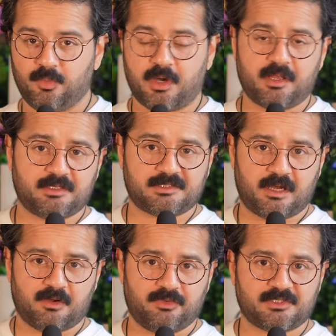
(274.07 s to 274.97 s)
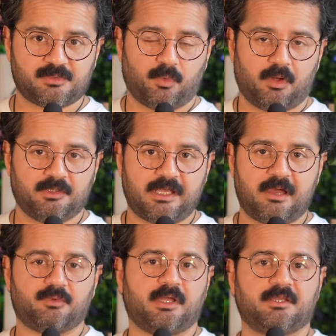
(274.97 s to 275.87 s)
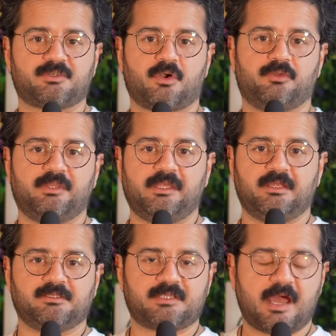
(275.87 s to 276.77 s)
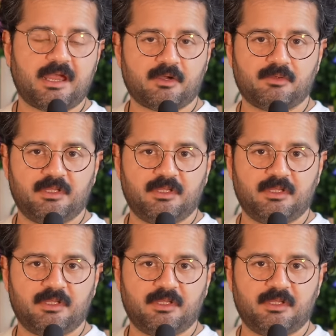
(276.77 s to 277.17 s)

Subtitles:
We're gonna tear this wall down and turn the entire